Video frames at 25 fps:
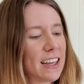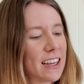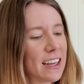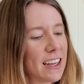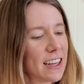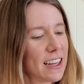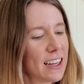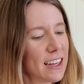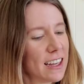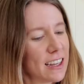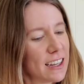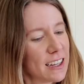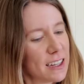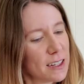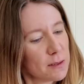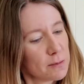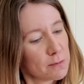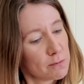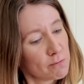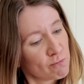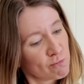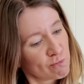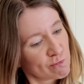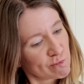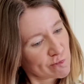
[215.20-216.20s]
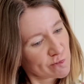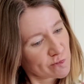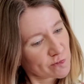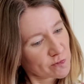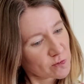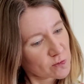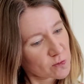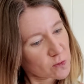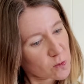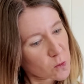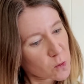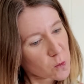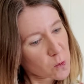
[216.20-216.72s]

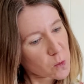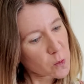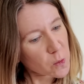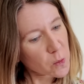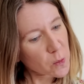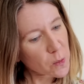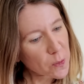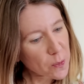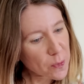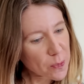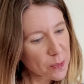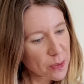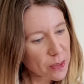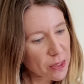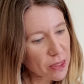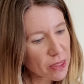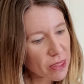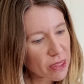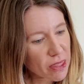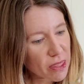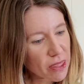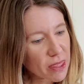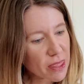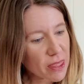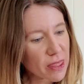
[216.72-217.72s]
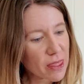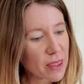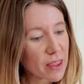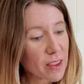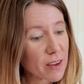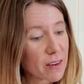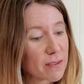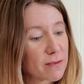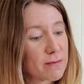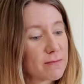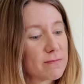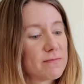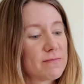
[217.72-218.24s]

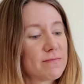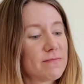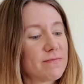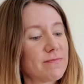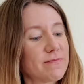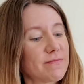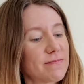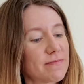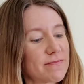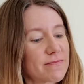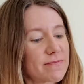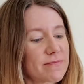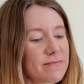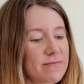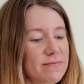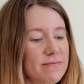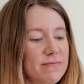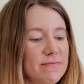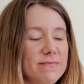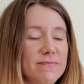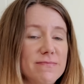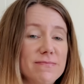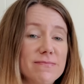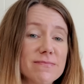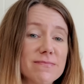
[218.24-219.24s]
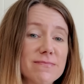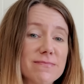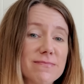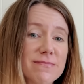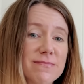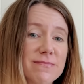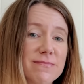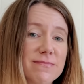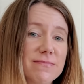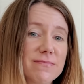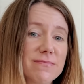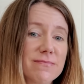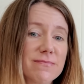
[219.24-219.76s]

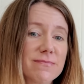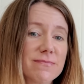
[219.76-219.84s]
The person shown says nothing.